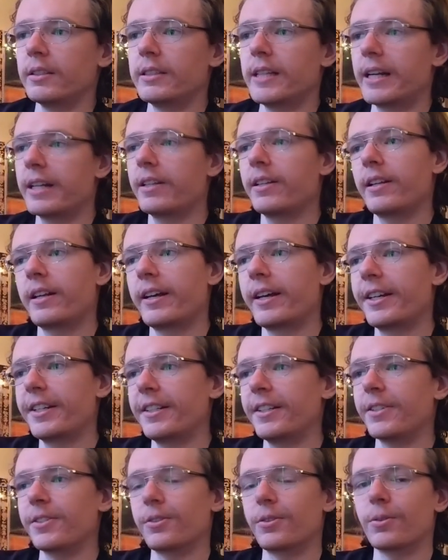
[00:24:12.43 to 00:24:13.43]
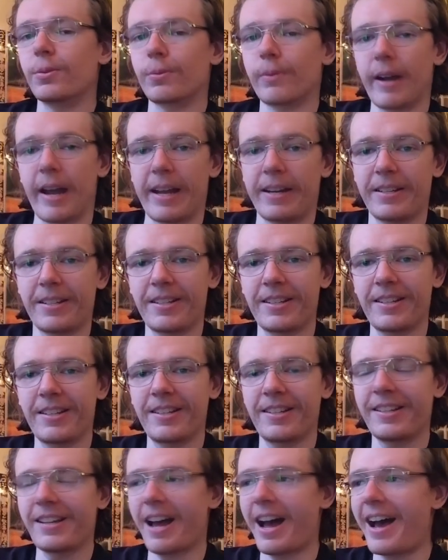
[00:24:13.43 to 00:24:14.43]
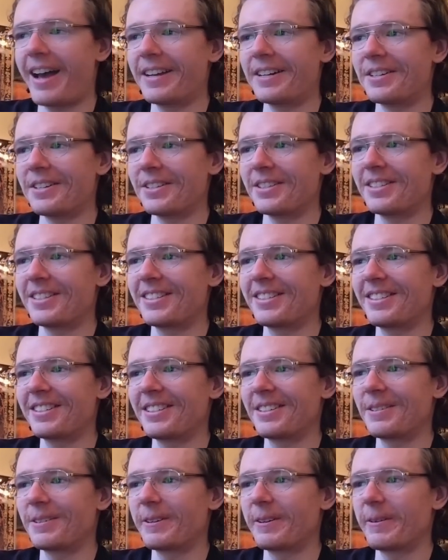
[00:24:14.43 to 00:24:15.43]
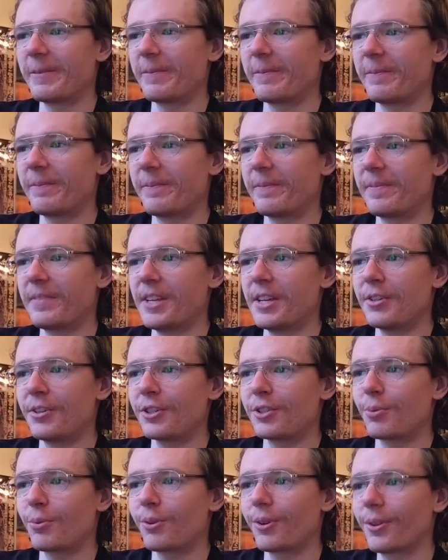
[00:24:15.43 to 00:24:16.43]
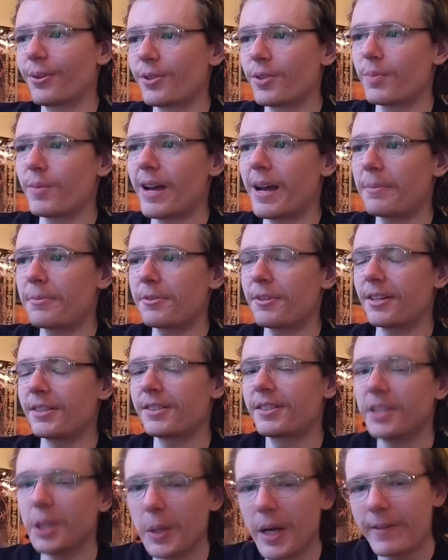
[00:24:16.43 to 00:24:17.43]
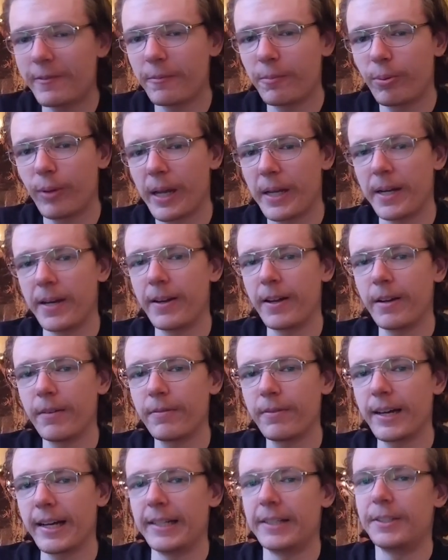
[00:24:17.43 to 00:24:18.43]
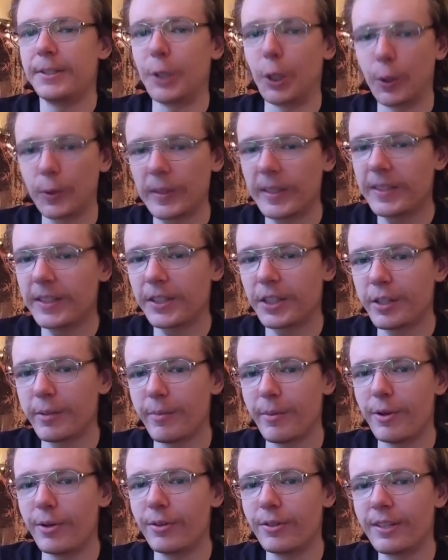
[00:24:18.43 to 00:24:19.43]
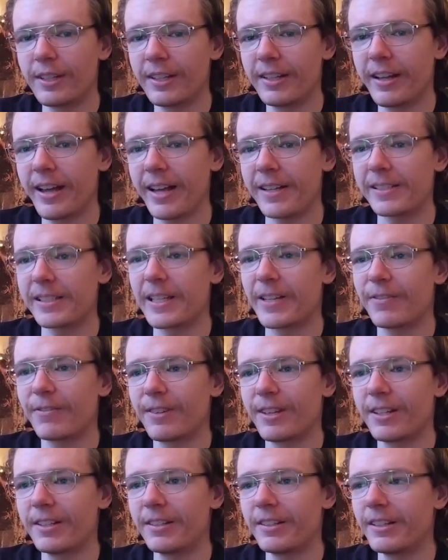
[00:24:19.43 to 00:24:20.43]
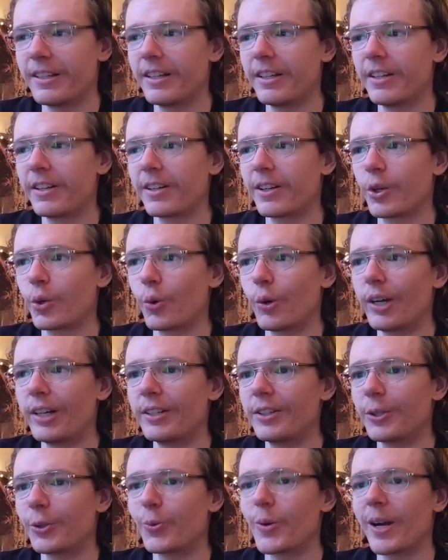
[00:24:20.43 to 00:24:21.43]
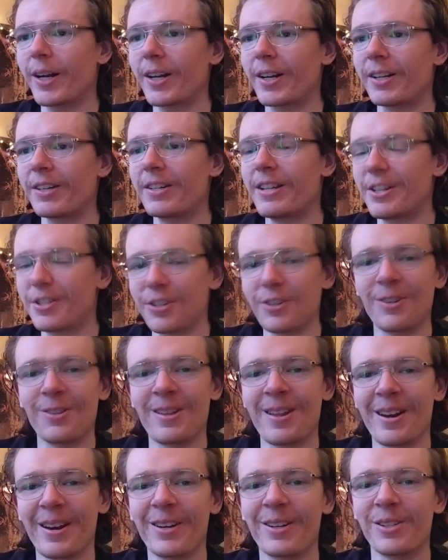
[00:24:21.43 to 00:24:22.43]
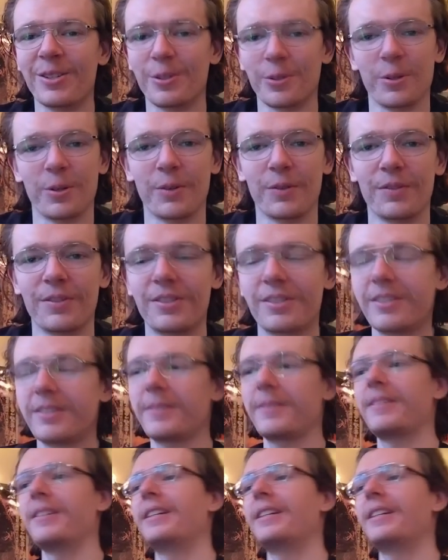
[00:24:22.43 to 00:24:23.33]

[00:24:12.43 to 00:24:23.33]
Dead of the Night is great. It's just one of those maps that I still haven't played enough. I don't think the community has given it quite the recognition that it deserves.